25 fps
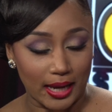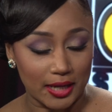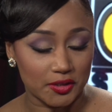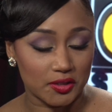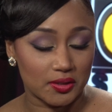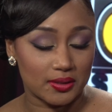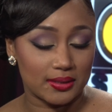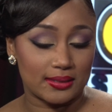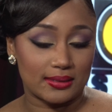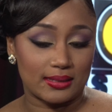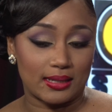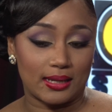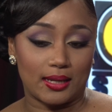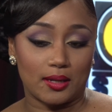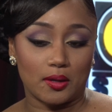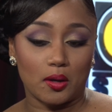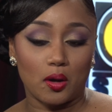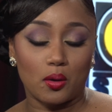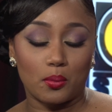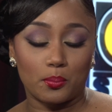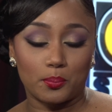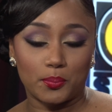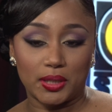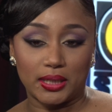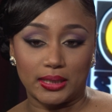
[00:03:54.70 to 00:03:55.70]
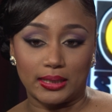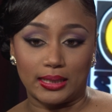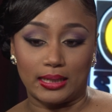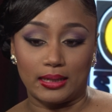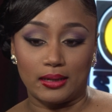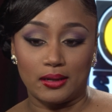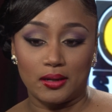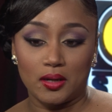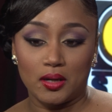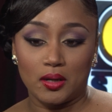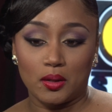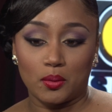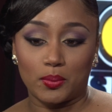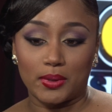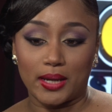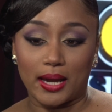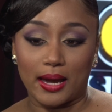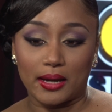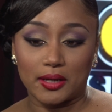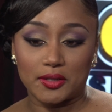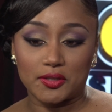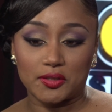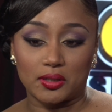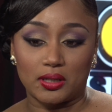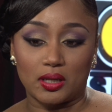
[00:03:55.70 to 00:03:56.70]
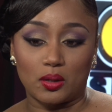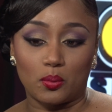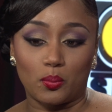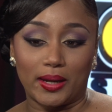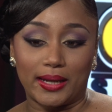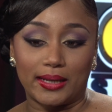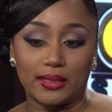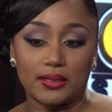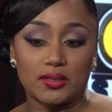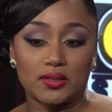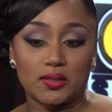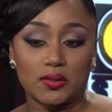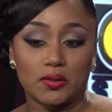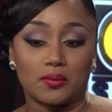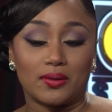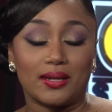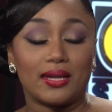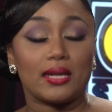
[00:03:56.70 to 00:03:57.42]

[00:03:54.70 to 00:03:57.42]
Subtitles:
I should say, company, we actually went to